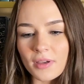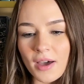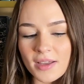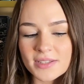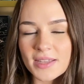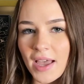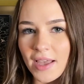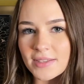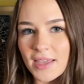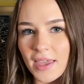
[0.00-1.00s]
Gus
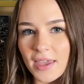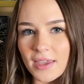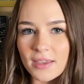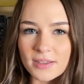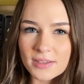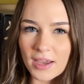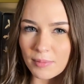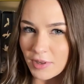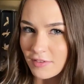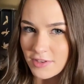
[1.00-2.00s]
has I
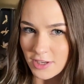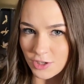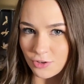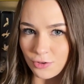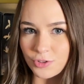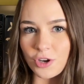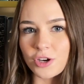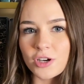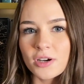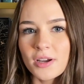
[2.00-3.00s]
believe a 6-year-old
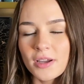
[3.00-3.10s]
daughter